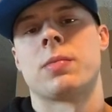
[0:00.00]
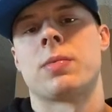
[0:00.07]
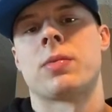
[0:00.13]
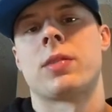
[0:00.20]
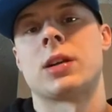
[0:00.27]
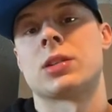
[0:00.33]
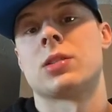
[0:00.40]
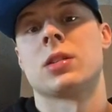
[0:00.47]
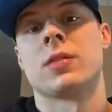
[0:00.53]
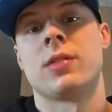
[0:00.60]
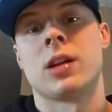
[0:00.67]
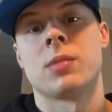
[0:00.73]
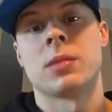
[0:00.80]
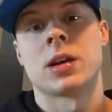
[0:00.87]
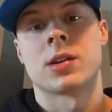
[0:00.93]
professional
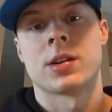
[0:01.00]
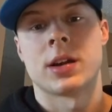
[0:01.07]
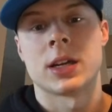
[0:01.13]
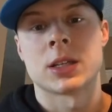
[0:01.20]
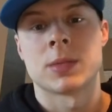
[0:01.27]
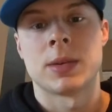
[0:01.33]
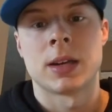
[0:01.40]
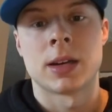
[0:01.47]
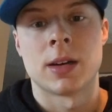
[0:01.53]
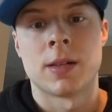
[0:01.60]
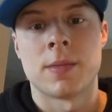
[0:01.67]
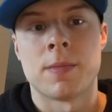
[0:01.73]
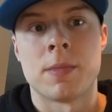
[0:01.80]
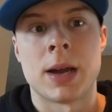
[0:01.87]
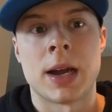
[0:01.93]
development credits
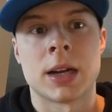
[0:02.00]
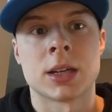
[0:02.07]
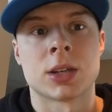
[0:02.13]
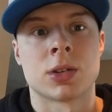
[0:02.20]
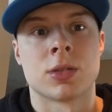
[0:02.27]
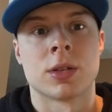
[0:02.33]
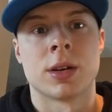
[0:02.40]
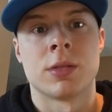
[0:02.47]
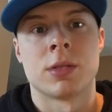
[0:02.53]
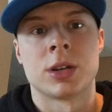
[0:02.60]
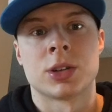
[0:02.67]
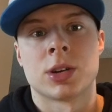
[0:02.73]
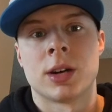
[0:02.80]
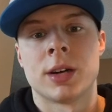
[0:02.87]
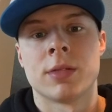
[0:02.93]
become mandatory when
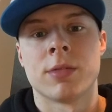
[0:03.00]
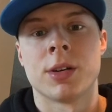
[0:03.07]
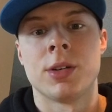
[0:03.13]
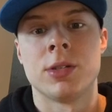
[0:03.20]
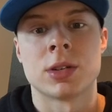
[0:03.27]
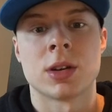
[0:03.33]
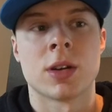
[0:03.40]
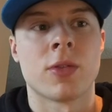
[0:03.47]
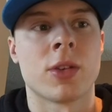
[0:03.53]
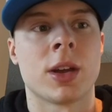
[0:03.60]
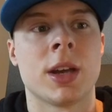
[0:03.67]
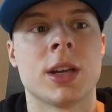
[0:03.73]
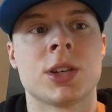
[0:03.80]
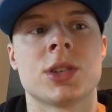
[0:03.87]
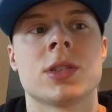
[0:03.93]
trying to renew
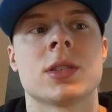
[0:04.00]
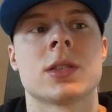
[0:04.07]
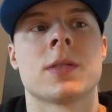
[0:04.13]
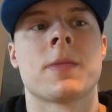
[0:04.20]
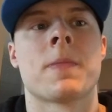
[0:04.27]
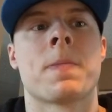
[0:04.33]
certifications.